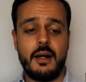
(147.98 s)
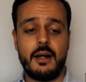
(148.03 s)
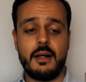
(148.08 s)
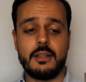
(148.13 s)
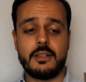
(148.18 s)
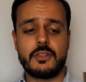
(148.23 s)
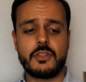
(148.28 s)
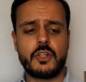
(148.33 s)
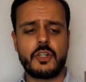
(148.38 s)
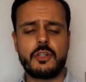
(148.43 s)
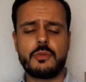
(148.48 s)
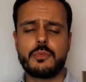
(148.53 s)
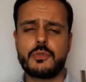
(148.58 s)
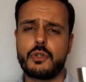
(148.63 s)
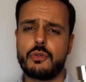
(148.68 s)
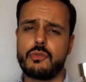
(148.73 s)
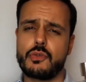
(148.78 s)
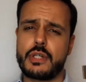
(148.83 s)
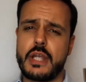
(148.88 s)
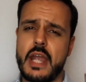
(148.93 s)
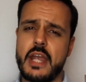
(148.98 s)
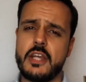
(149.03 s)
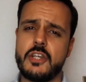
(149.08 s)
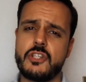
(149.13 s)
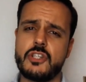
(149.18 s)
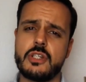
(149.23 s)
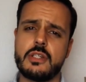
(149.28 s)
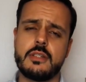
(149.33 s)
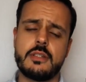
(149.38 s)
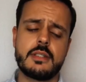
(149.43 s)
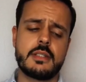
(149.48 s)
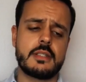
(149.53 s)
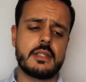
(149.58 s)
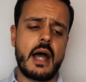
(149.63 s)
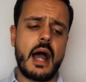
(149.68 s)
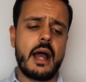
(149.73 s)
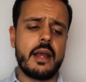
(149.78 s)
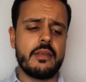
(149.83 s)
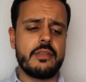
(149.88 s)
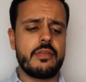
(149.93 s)
In terms of occasions,
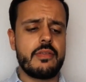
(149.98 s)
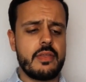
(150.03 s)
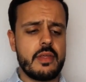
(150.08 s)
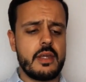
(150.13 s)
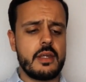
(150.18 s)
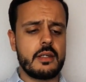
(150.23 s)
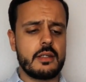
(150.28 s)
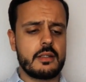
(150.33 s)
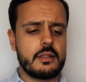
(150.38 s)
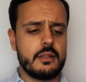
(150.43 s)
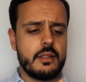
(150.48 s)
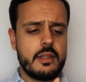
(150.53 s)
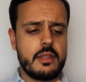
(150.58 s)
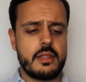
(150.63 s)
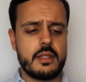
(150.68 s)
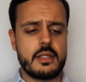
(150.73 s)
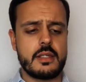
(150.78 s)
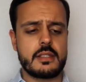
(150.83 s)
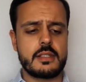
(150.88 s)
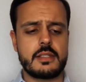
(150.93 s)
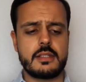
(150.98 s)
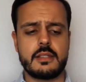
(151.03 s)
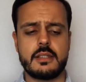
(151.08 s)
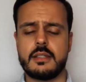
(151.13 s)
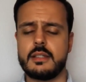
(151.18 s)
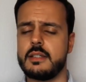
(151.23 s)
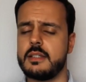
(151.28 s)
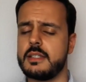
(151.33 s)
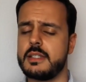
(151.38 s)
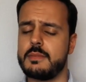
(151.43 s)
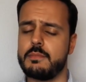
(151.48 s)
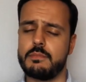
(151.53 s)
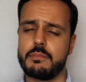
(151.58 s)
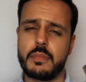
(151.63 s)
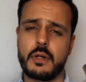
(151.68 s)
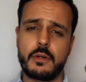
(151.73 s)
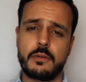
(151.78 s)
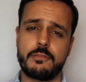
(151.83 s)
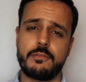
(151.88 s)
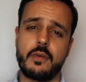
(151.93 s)
I think this is
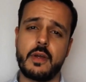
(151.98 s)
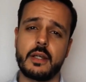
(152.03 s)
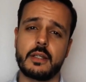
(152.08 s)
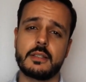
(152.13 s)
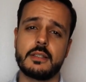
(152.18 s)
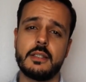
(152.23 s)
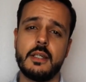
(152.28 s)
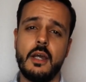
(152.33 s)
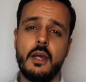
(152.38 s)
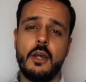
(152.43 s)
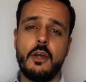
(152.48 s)
perfect